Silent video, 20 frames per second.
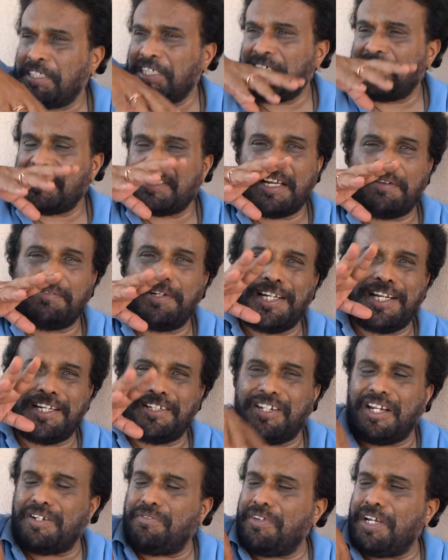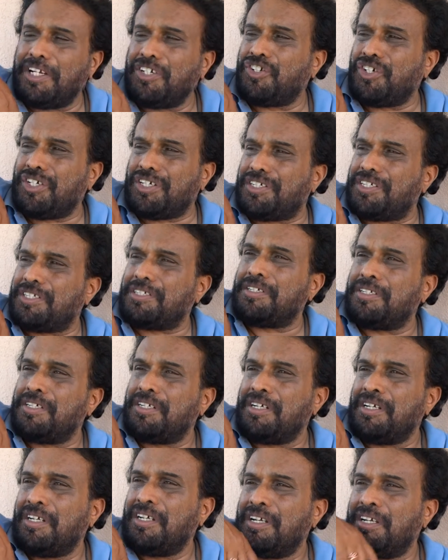7-8 conventions,
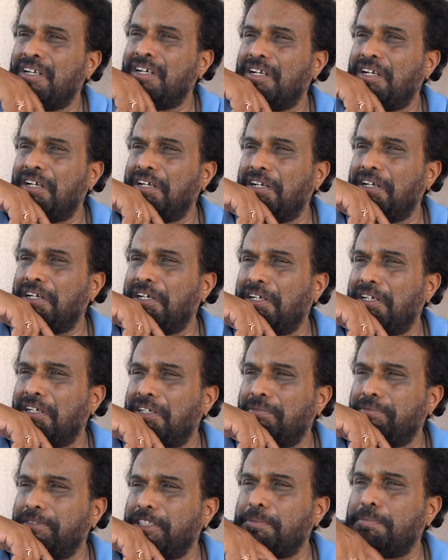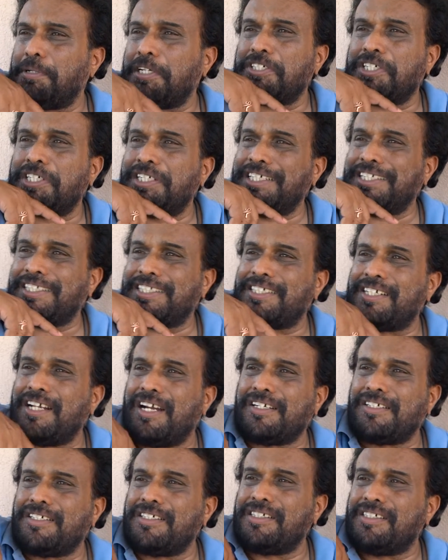especially it
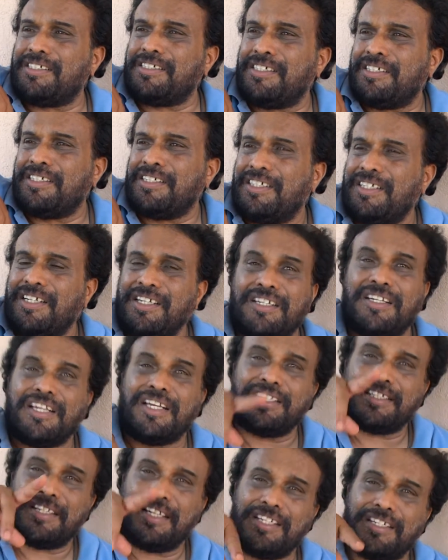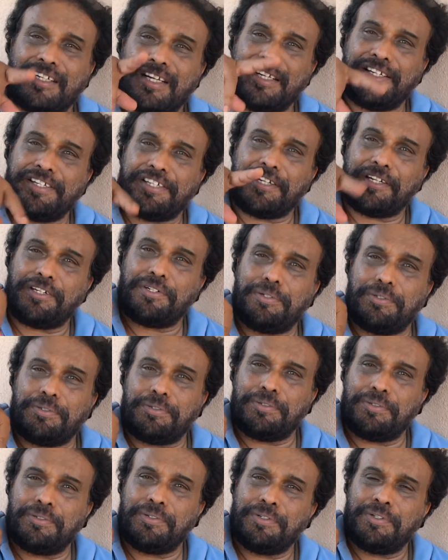started in
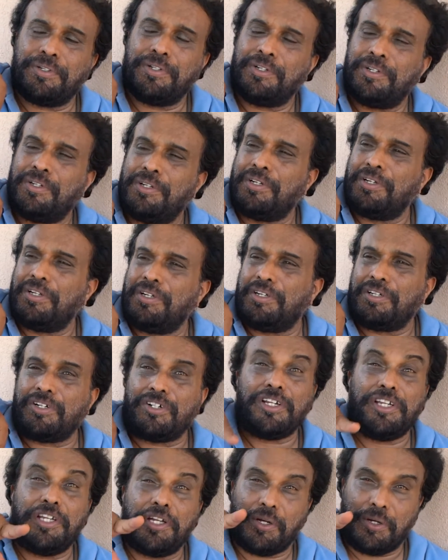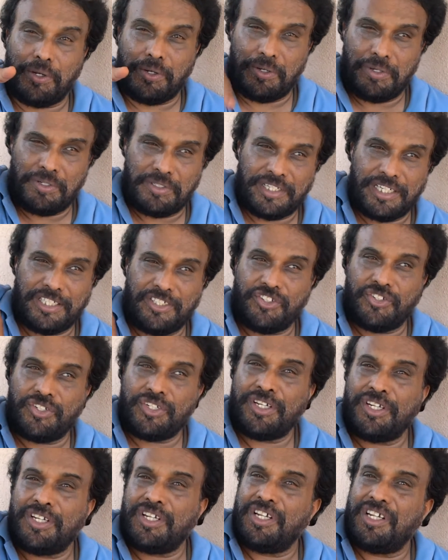1992, Rio de
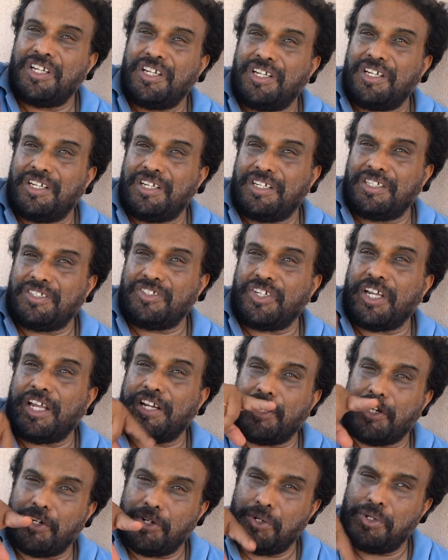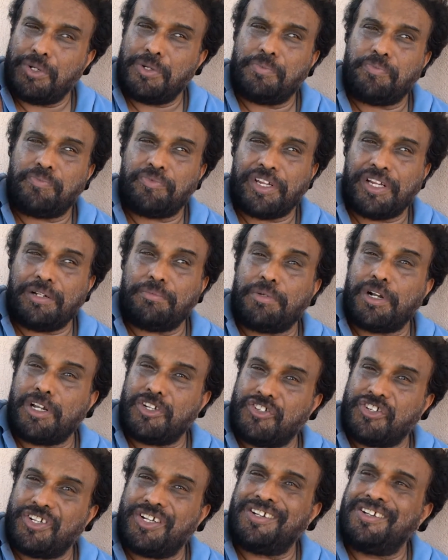Janeiro in
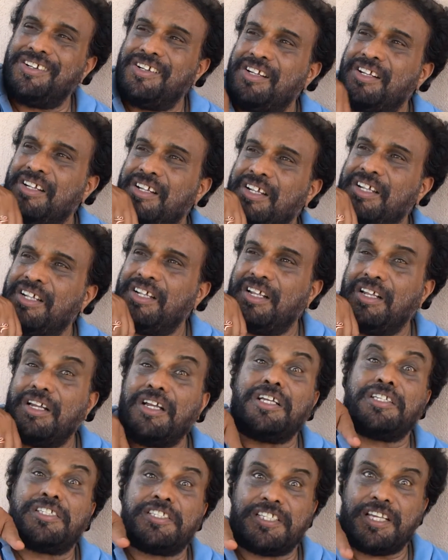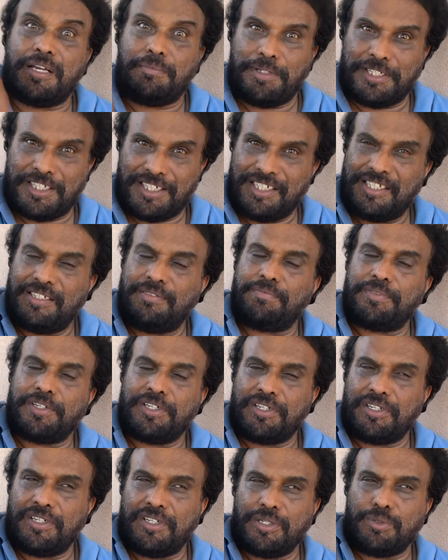Brazil, Earth Summit
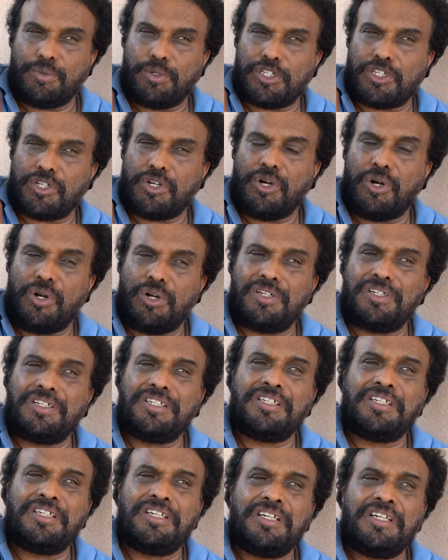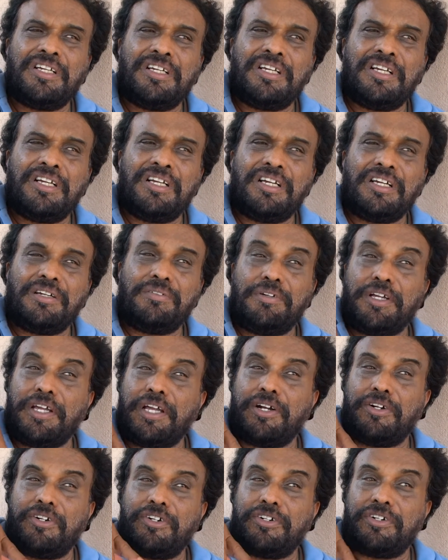it was called,
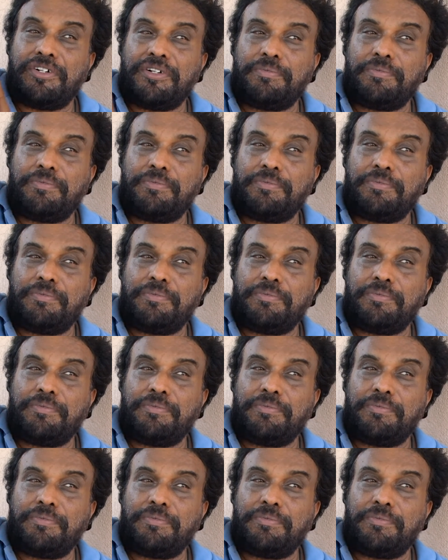where